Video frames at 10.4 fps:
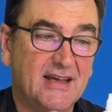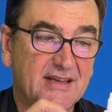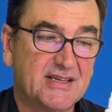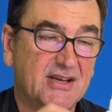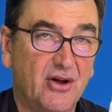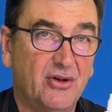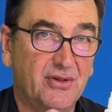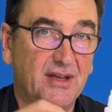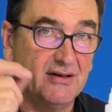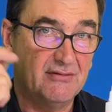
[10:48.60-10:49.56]
so
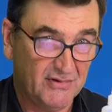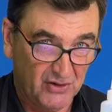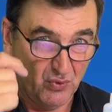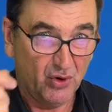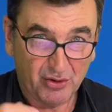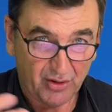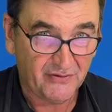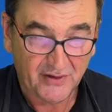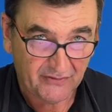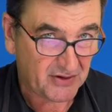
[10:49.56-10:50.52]
that the water, if
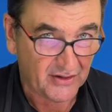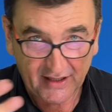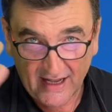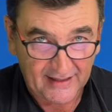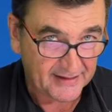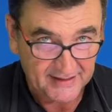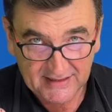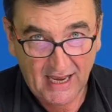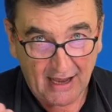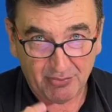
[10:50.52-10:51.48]
you've got it out of the
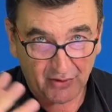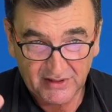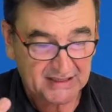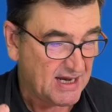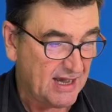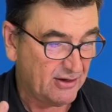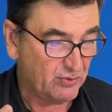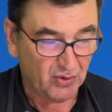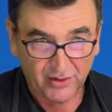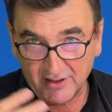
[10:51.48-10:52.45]
tap or it's town
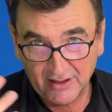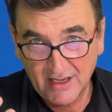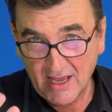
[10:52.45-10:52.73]
water